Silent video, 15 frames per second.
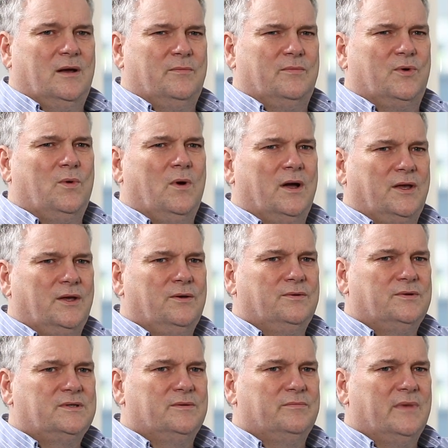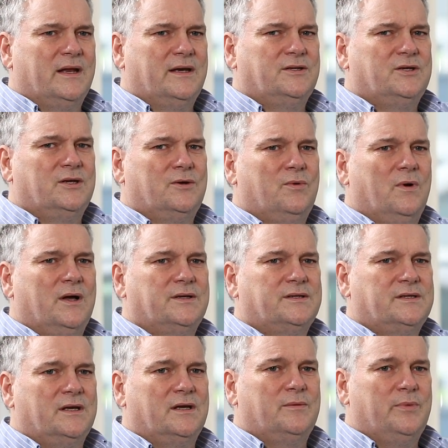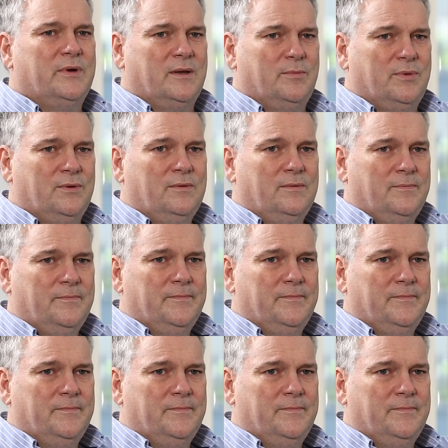I'm quite used to managing quite sick people.